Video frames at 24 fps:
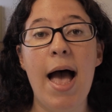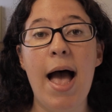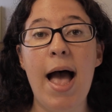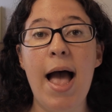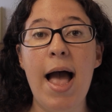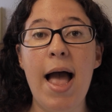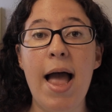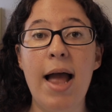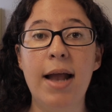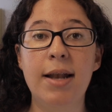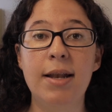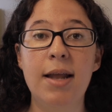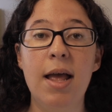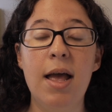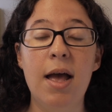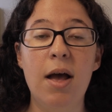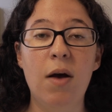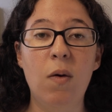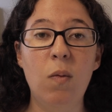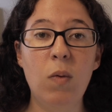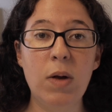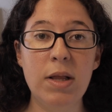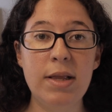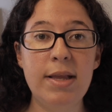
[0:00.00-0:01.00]
And
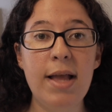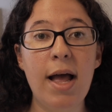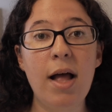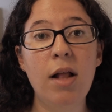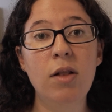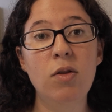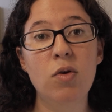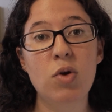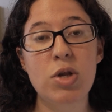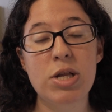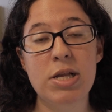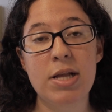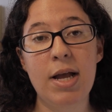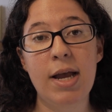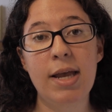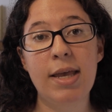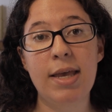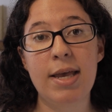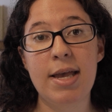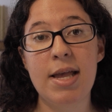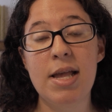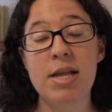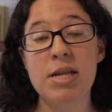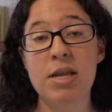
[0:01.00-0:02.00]
what that looks
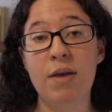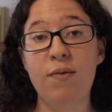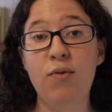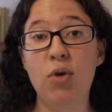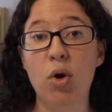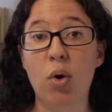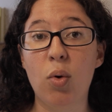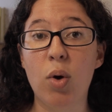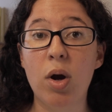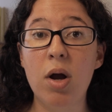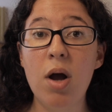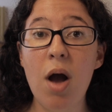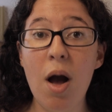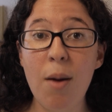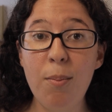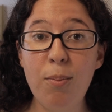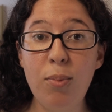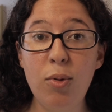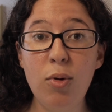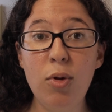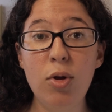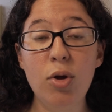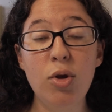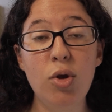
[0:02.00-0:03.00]
like is if you're a
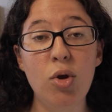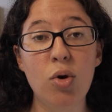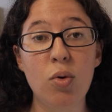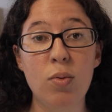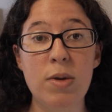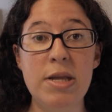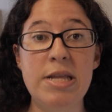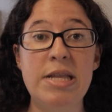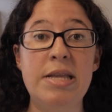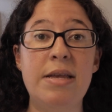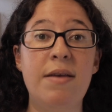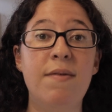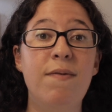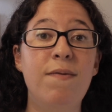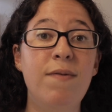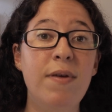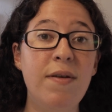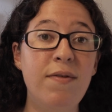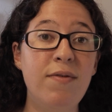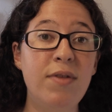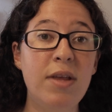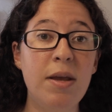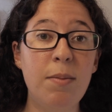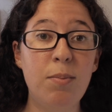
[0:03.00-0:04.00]
couple, you receive
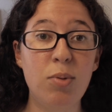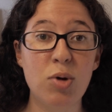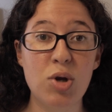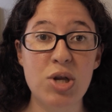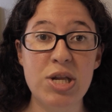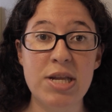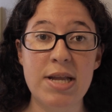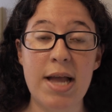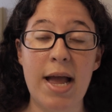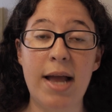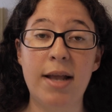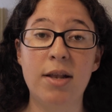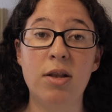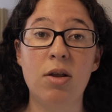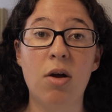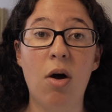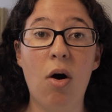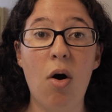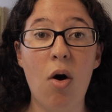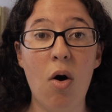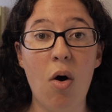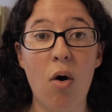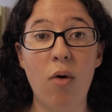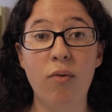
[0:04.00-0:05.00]
50%
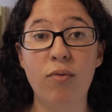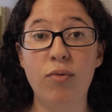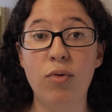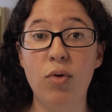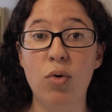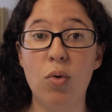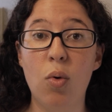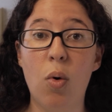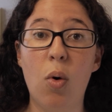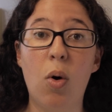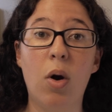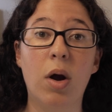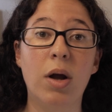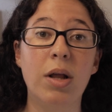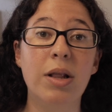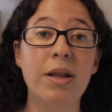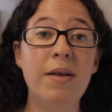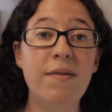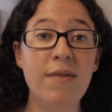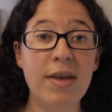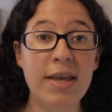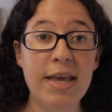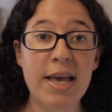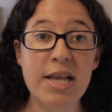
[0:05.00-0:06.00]
of your
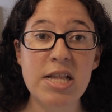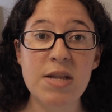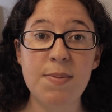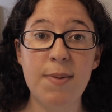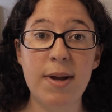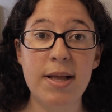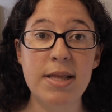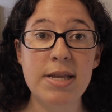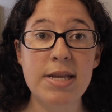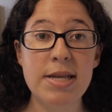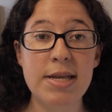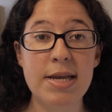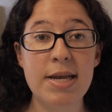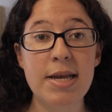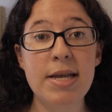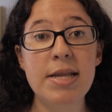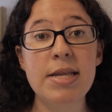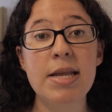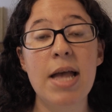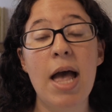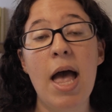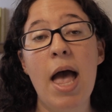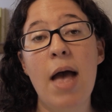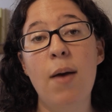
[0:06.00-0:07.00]
living
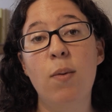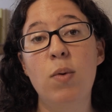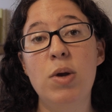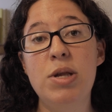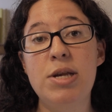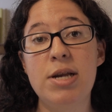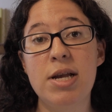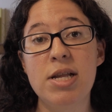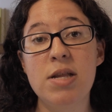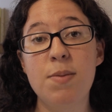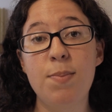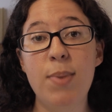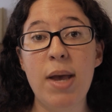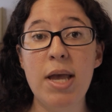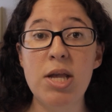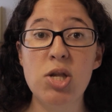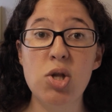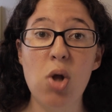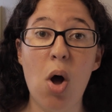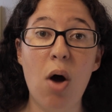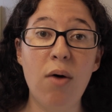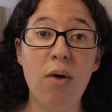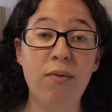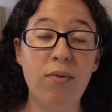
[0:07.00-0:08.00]
expenses, which is
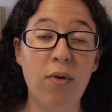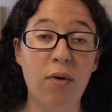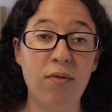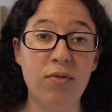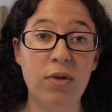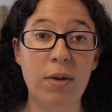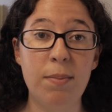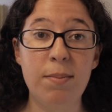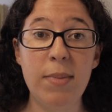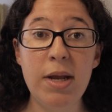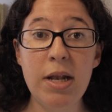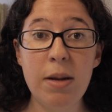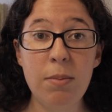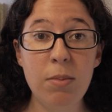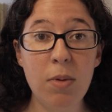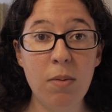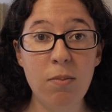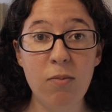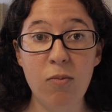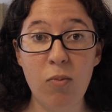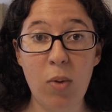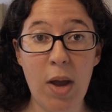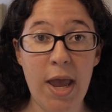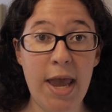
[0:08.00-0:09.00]
based off of the
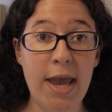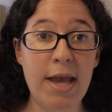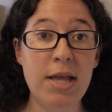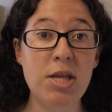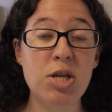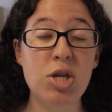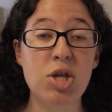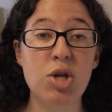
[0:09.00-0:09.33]
minimum wage.